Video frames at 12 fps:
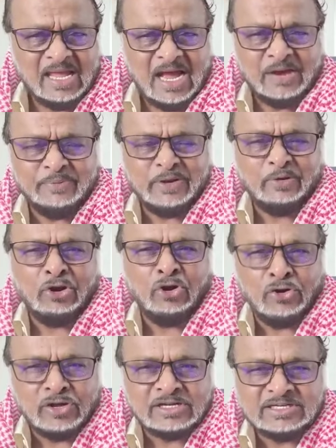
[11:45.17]
And we know
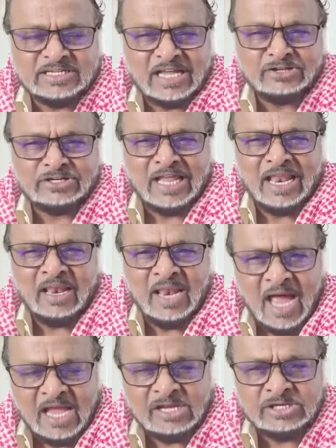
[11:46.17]
lawyers like to tell
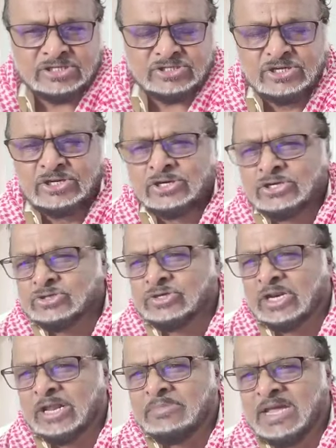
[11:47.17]
lies so
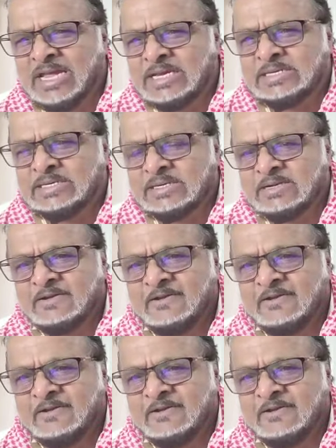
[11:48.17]
that they may eat.